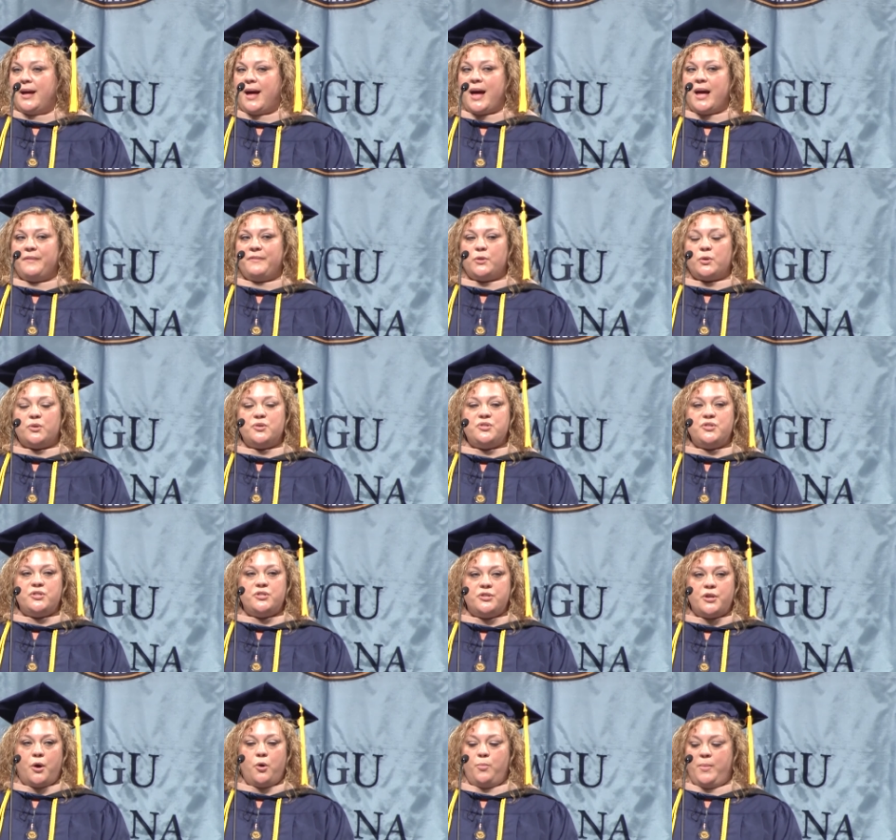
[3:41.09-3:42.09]
I have learned
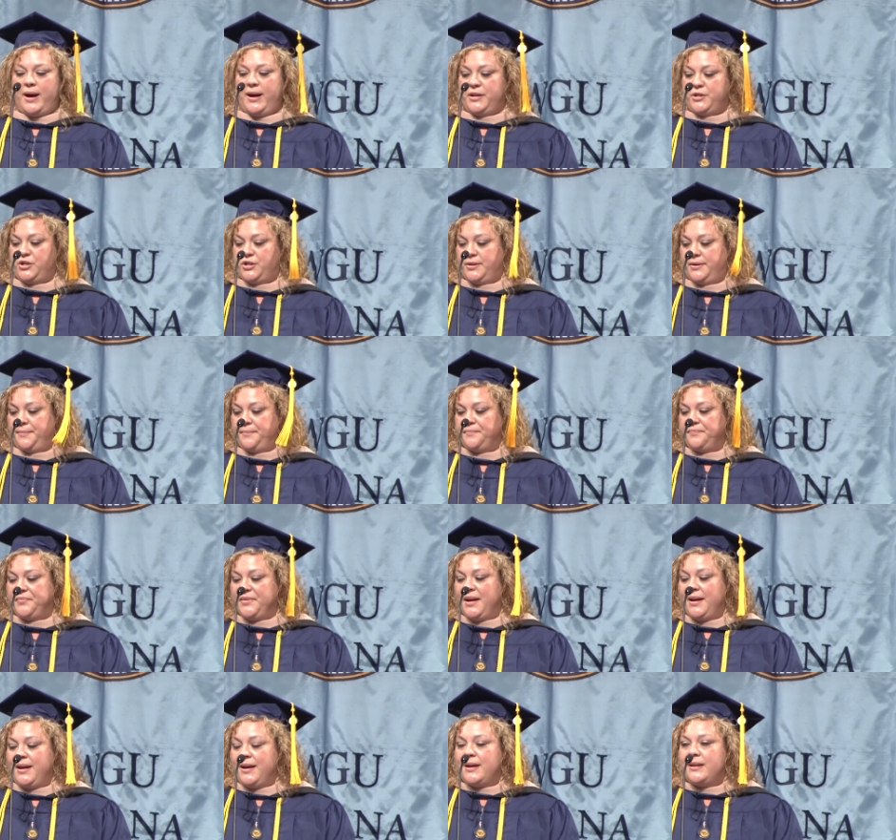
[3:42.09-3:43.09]
so much,
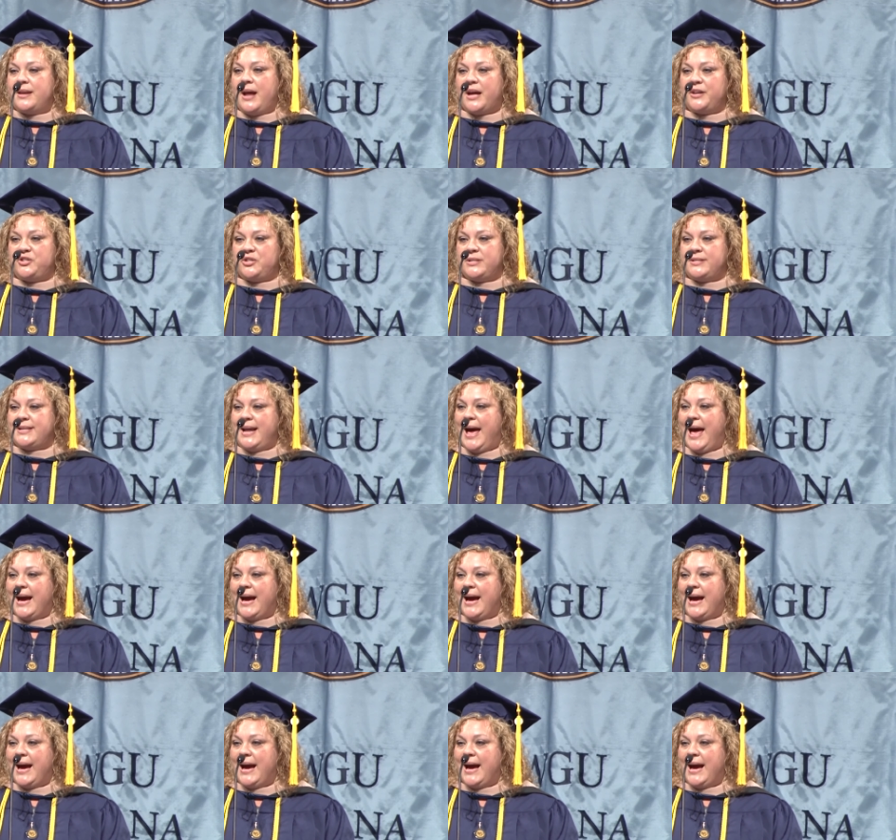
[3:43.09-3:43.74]
not just